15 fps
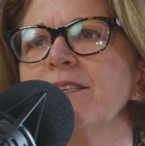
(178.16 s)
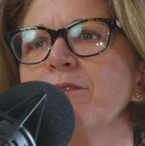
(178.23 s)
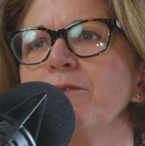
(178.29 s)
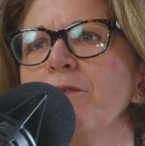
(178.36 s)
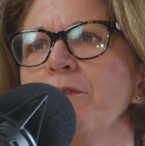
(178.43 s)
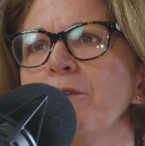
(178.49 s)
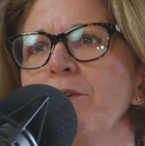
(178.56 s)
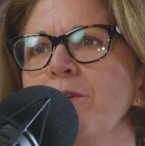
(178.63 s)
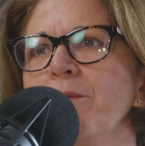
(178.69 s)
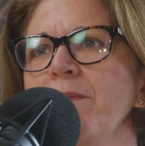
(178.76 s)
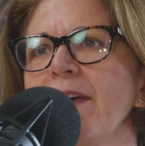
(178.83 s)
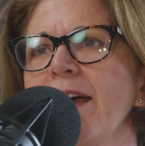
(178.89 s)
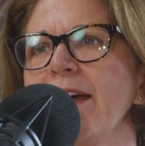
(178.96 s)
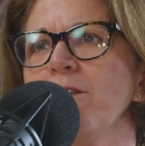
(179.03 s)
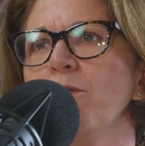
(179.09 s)

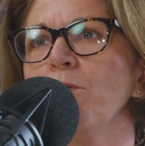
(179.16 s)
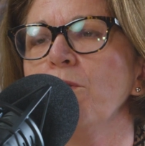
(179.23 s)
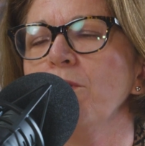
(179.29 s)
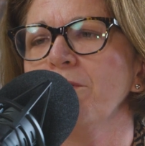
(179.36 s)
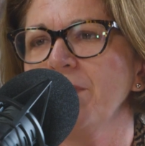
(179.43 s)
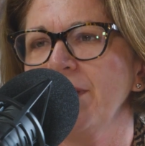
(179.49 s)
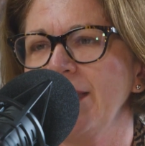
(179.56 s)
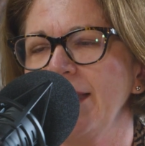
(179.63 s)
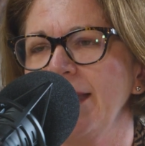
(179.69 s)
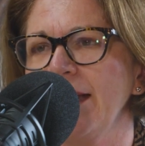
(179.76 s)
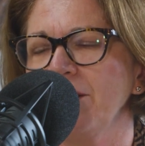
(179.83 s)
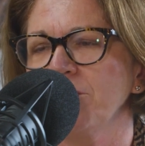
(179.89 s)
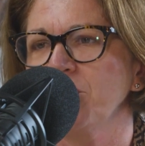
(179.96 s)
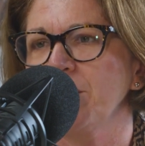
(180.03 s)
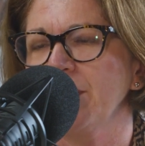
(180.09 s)
confirm that all of the key
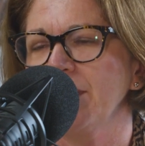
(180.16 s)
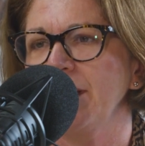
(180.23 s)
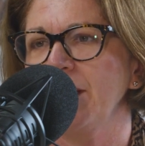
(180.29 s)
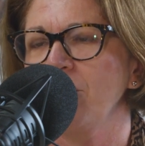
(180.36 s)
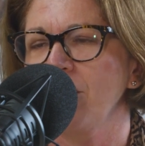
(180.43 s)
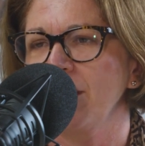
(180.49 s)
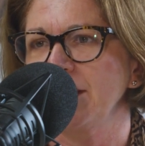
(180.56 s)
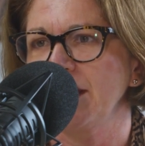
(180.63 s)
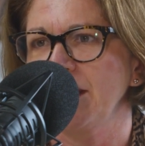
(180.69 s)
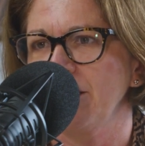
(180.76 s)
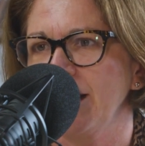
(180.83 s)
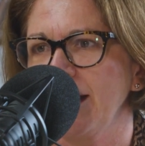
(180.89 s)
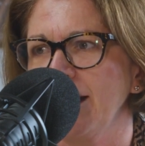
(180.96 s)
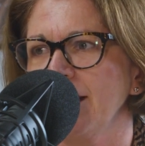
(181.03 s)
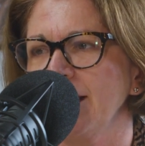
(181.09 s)
eligibility
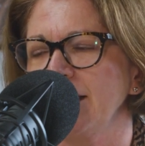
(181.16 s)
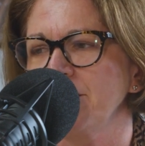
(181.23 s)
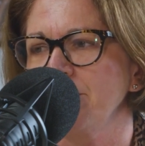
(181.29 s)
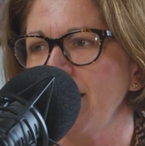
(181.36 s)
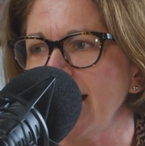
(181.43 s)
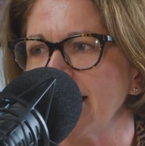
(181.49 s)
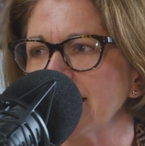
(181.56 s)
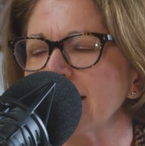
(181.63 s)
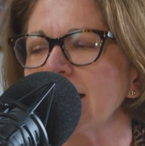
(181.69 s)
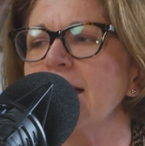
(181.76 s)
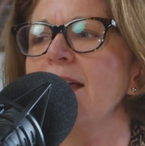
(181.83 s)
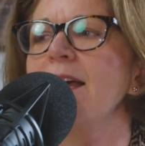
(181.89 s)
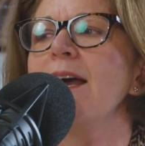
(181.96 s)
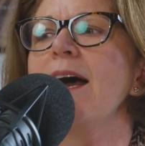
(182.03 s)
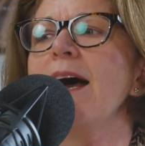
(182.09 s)
criteria is met
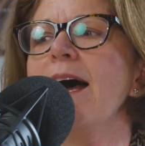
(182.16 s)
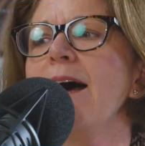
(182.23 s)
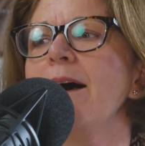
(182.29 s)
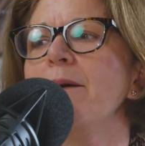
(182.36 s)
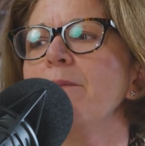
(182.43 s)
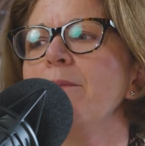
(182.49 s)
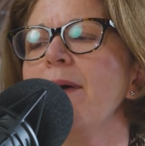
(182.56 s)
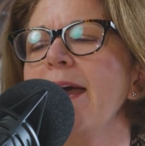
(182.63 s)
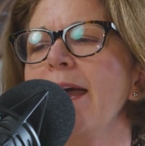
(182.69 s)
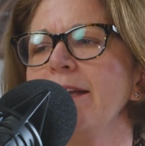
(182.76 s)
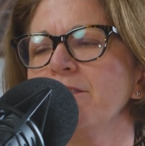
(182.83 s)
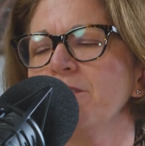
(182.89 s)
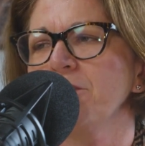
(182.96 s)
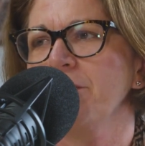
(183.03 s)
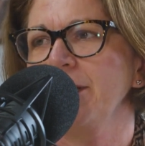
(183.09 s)

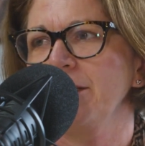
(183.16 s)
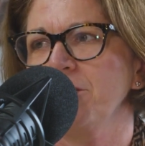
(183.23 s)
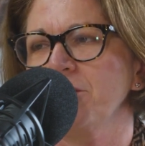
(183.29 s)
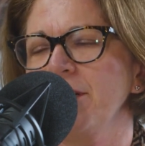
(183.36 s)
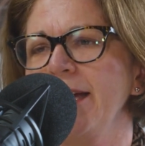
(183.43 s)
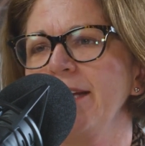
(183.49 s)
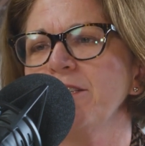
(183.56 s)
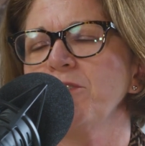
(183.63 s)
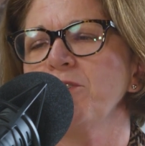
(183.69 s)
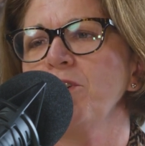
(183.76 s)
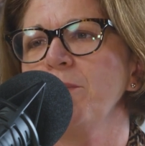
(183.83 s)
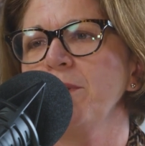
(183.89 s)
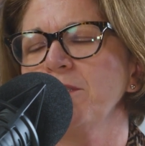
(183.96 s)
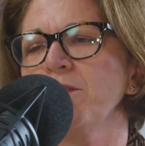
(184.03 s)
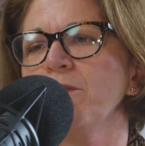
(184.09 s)
and Screen Australia
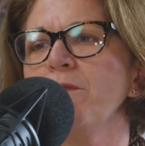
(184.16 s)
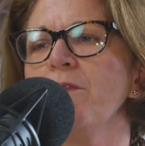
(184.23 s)
determines the